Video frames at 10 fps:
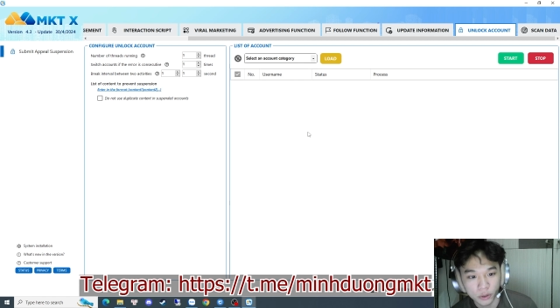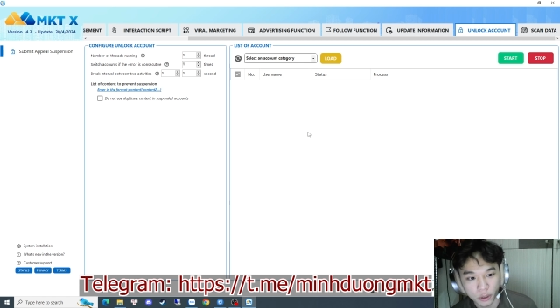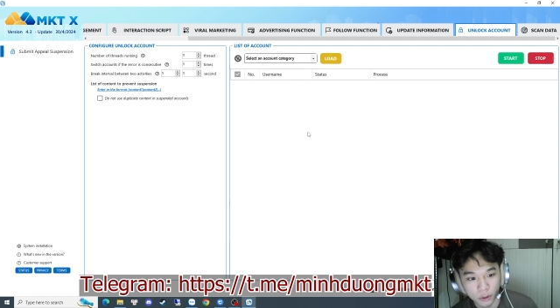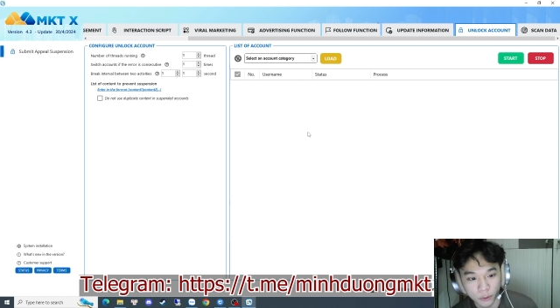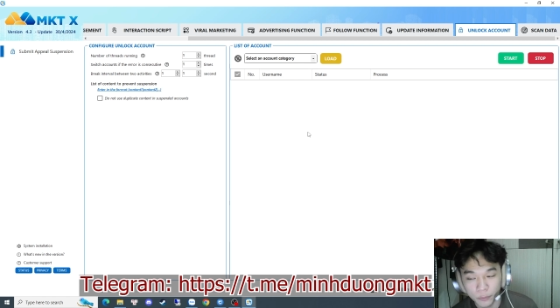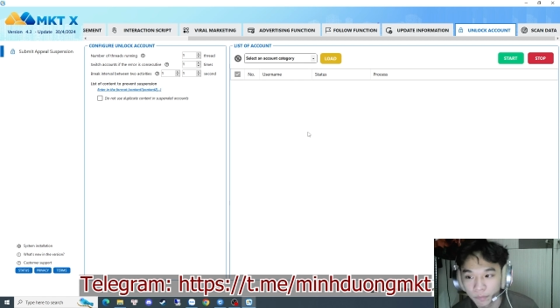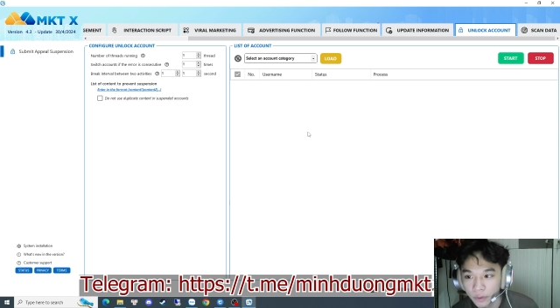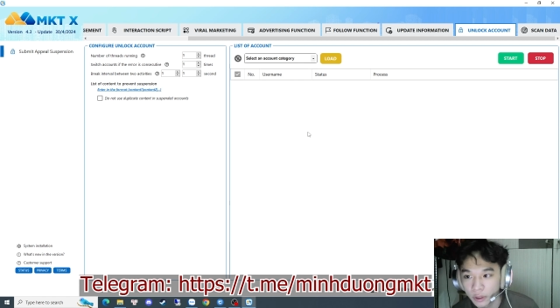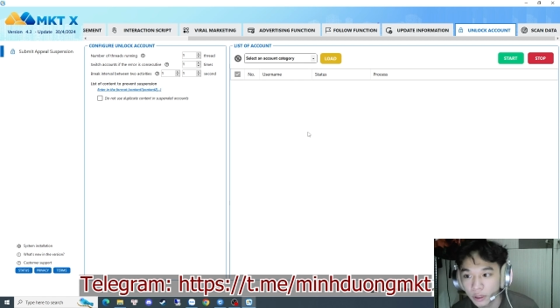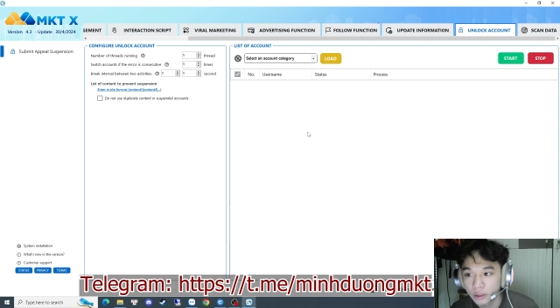So
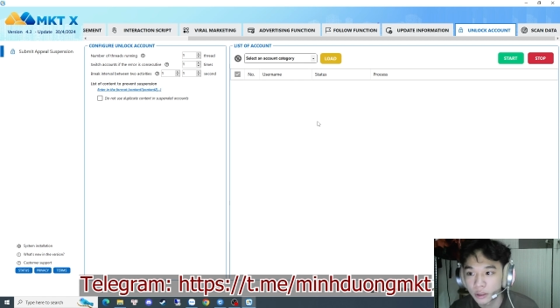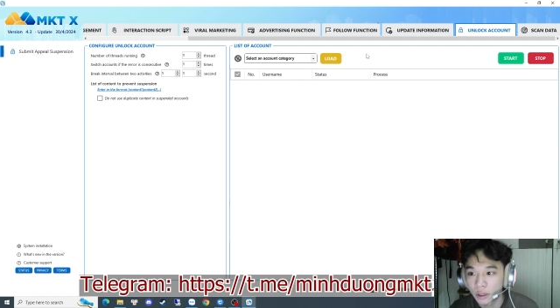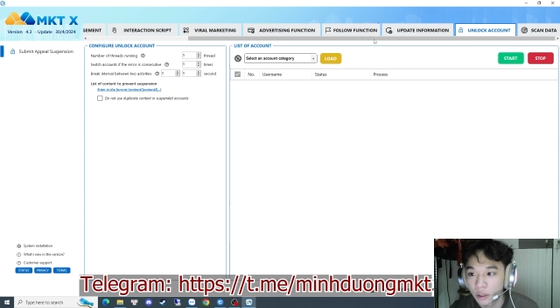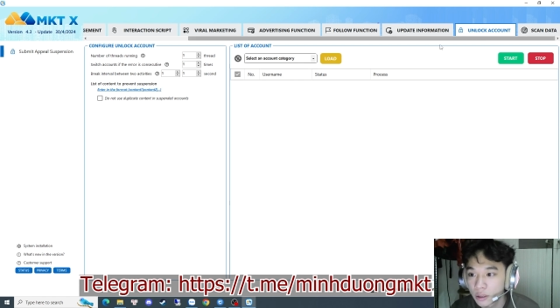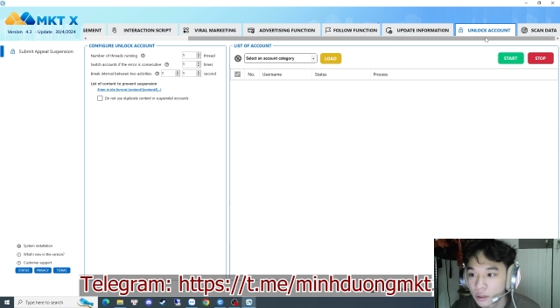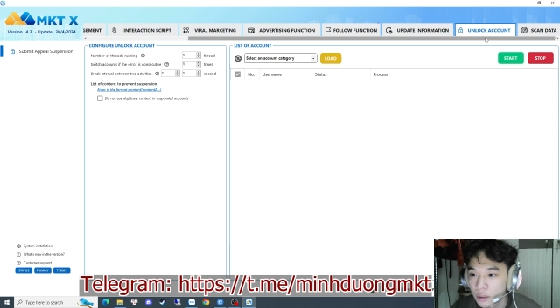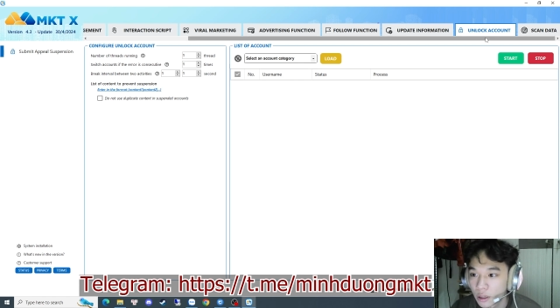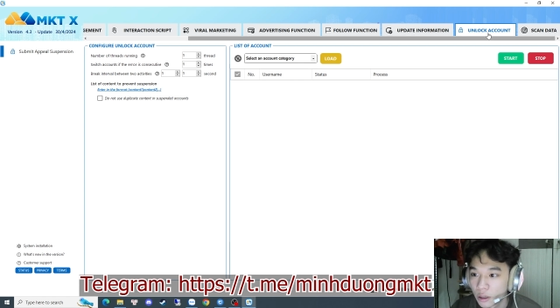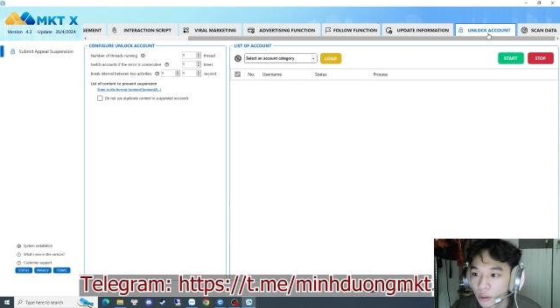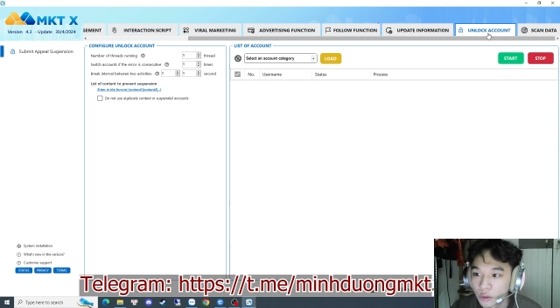this is
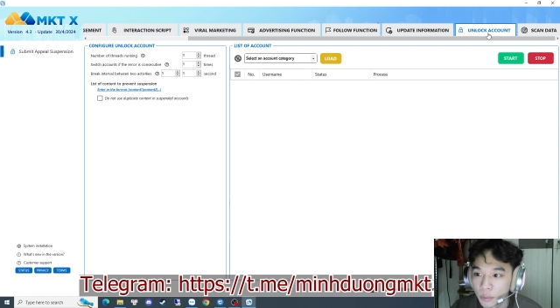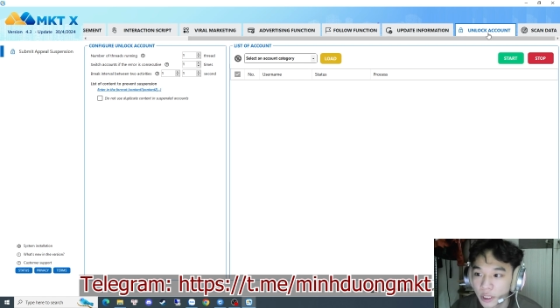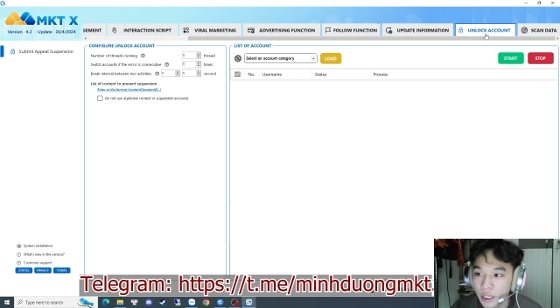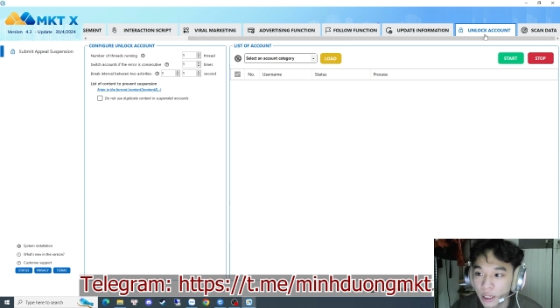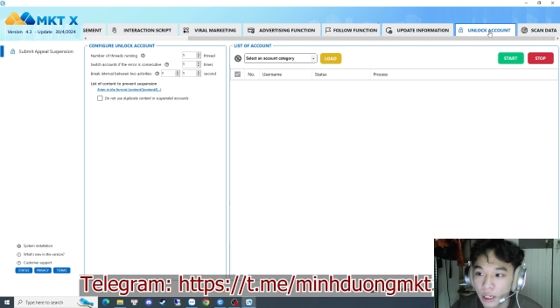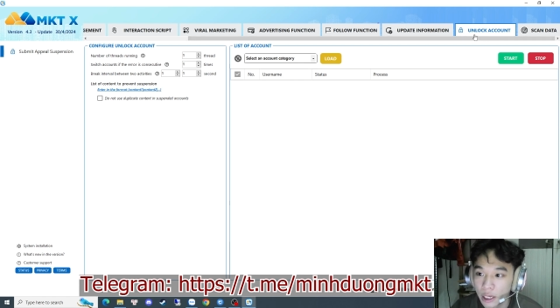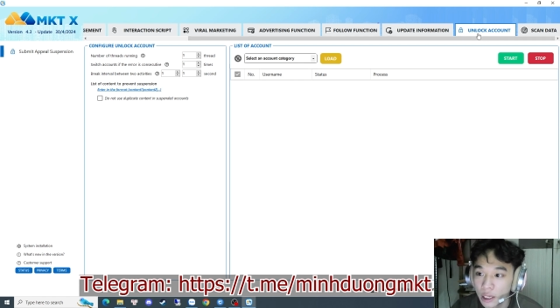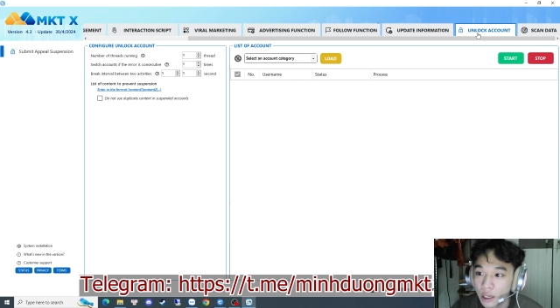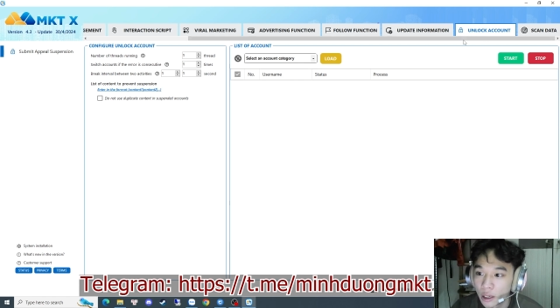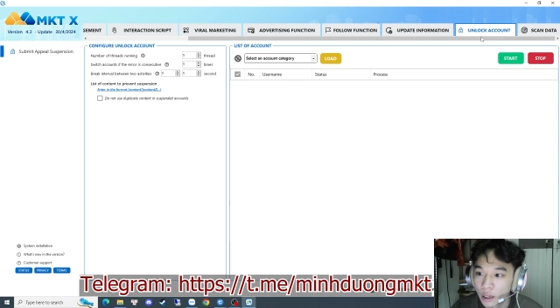the
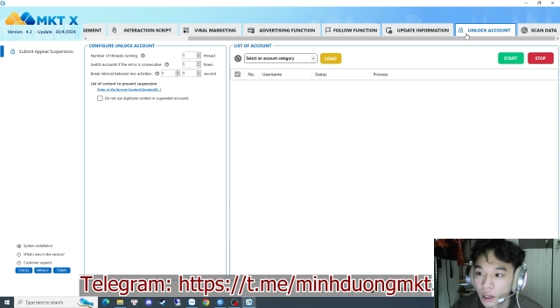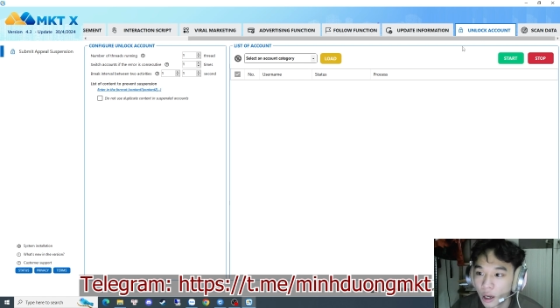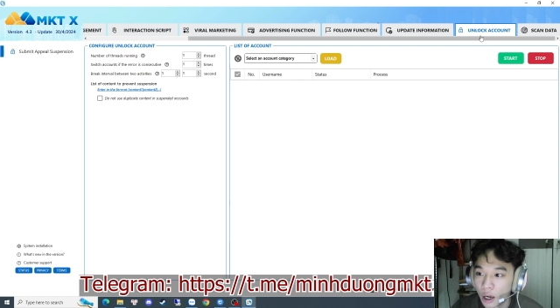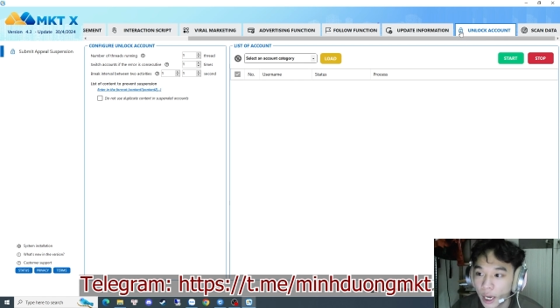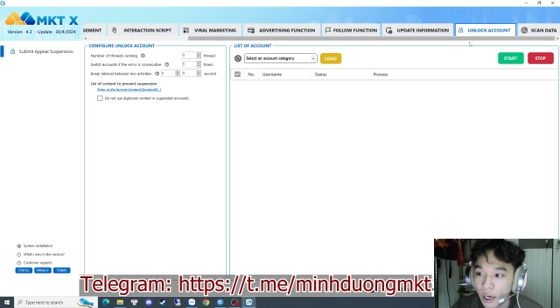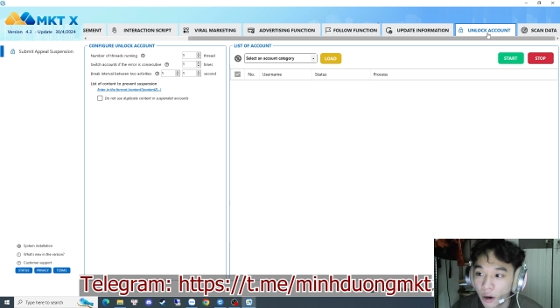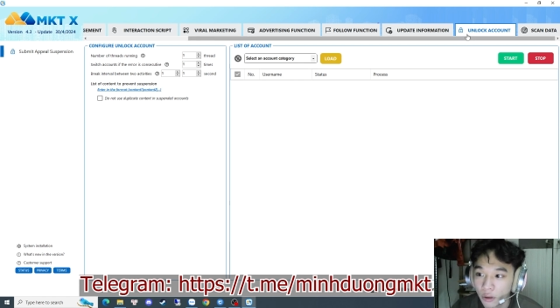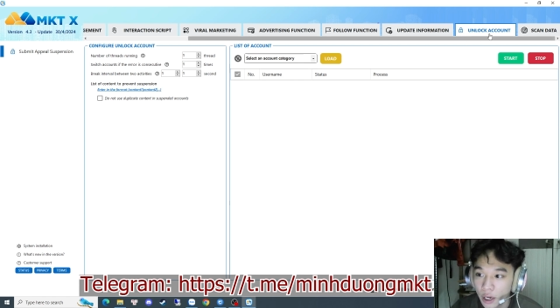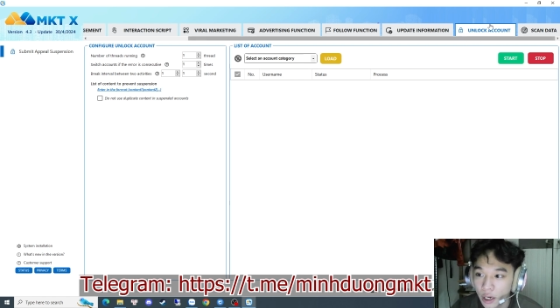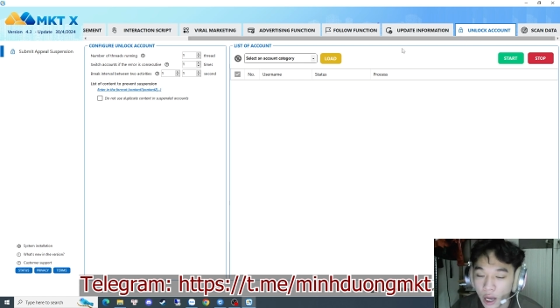automatically
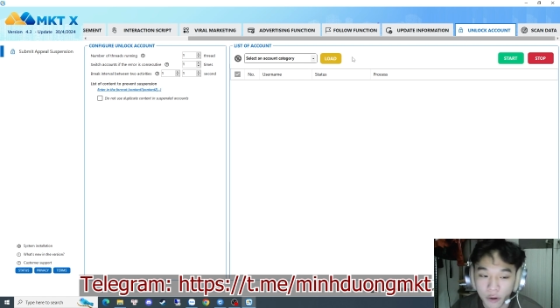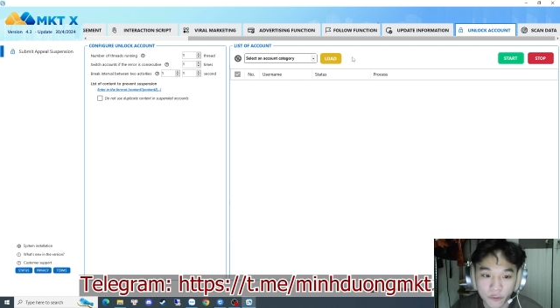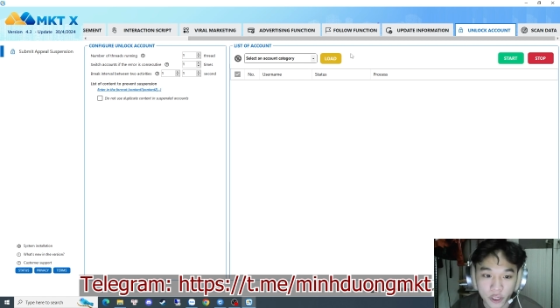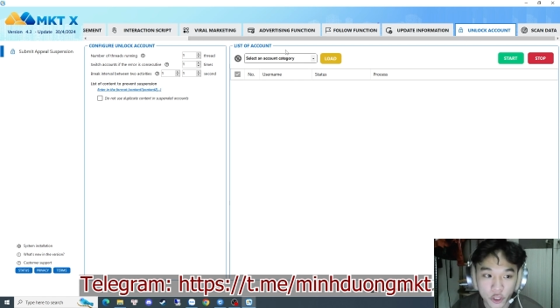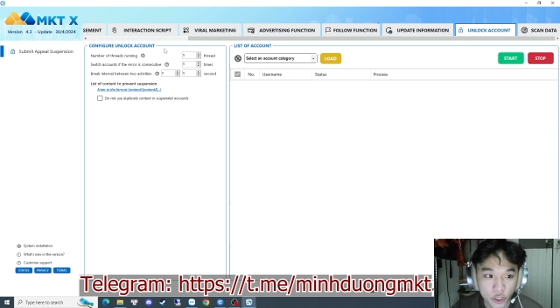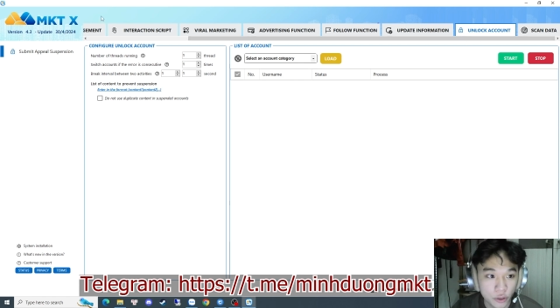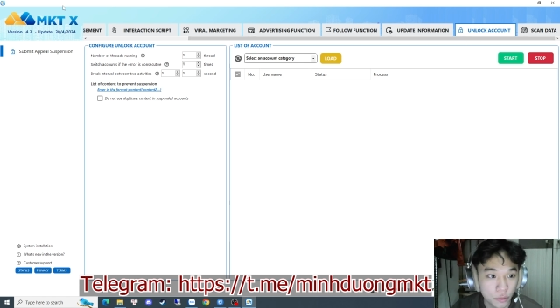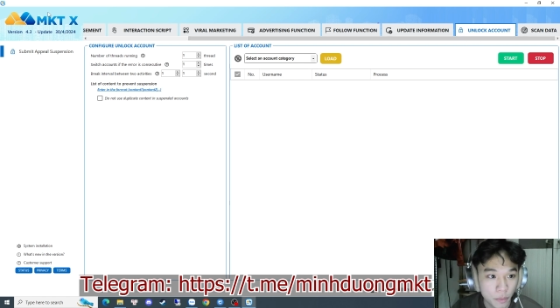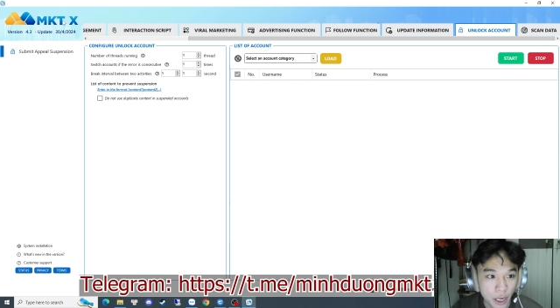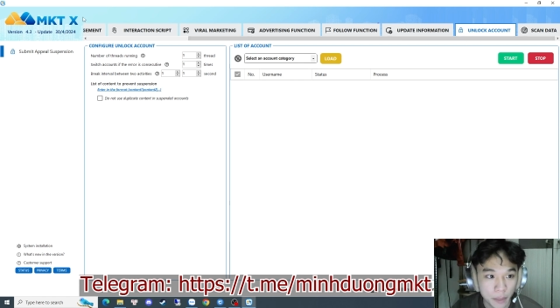unlock the account
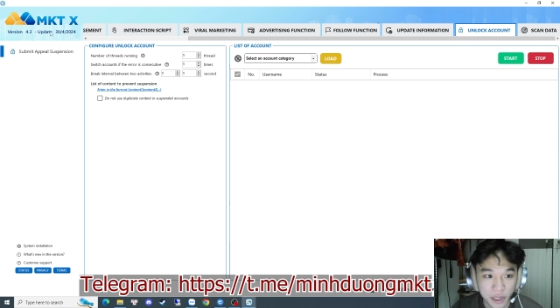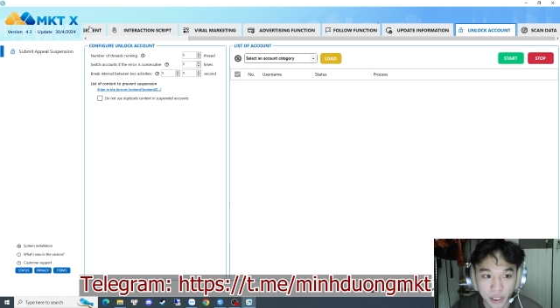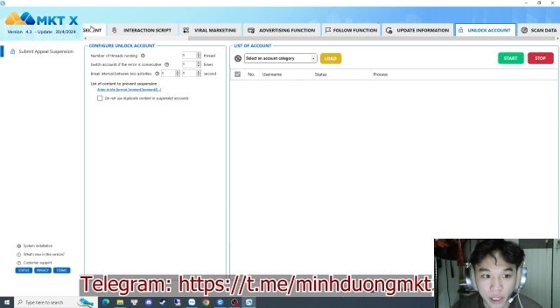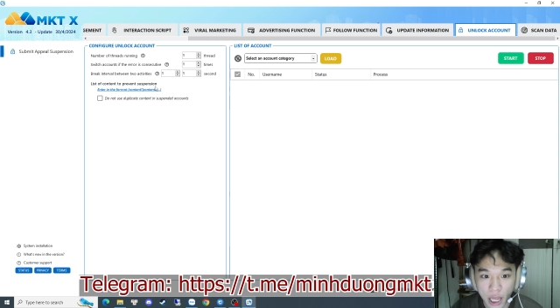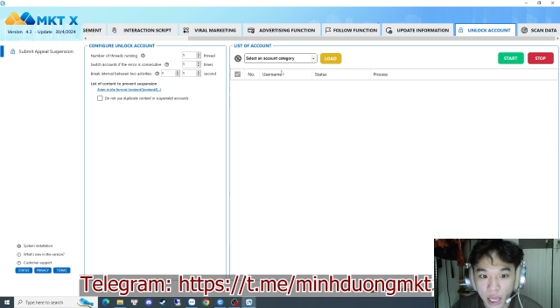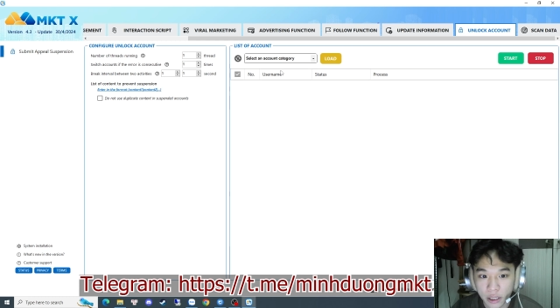feature by MKT,